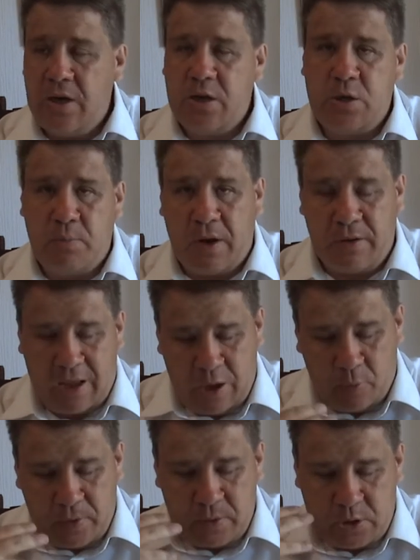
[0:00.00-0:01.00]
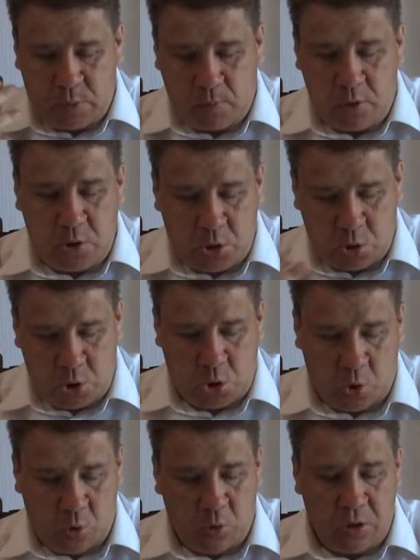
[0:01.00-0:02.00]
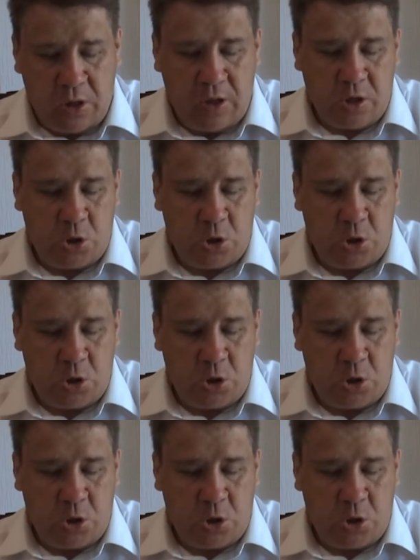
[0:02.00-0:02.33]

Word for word: It's about helping the spiritual soul.